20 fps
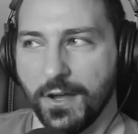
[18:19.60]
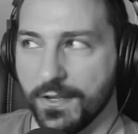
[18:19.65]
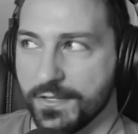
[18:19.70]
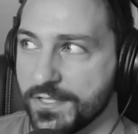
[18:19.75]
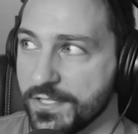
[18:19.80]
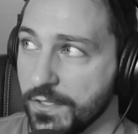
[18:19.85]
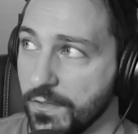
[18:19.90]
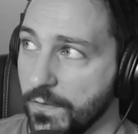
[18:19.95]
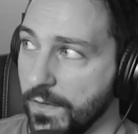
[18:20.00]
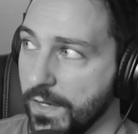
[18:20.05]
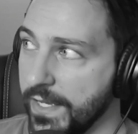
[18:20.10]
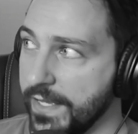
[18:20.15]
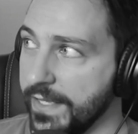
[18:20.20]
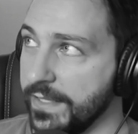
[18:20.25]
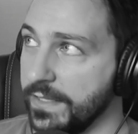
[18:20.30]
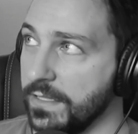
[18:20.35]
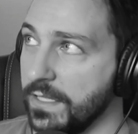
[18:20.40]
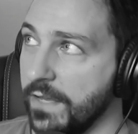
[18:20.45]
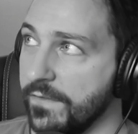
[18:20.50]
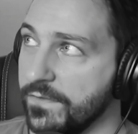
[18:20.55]
also, I
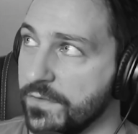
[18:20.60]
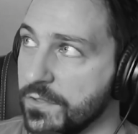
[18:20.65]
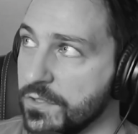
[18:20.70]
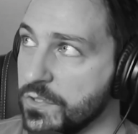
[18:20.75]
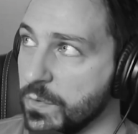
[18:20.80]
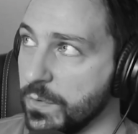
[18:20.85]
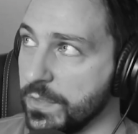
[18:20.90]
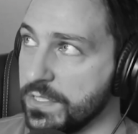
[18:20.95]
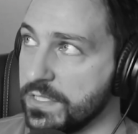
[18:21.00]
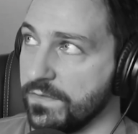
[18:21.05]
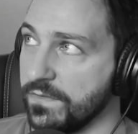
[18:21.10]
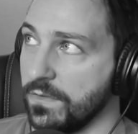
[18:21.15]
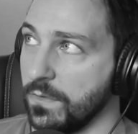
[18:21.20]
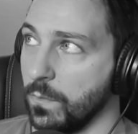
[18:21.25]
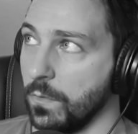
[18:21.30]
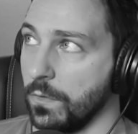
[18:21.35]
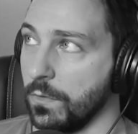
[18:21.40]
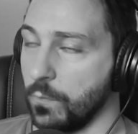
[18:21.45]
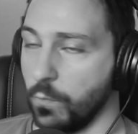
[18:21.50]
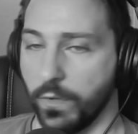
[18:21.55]
love your choice of the
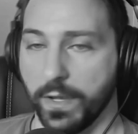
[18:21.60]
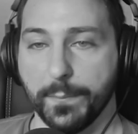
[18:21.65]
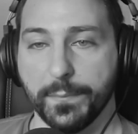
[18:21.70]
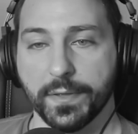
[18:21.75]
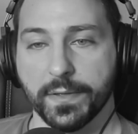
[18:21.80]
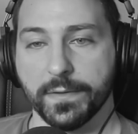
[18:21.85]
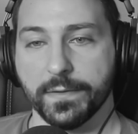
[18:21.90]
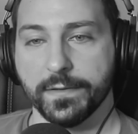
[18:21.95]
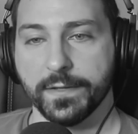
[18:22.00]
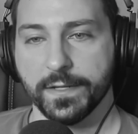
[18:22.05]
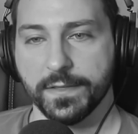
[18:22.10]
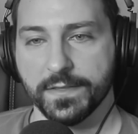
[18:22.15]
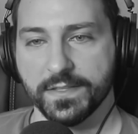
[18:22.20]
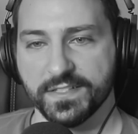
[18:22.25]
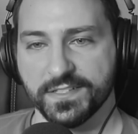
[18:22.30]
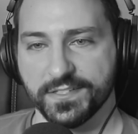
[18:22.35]
word rip in this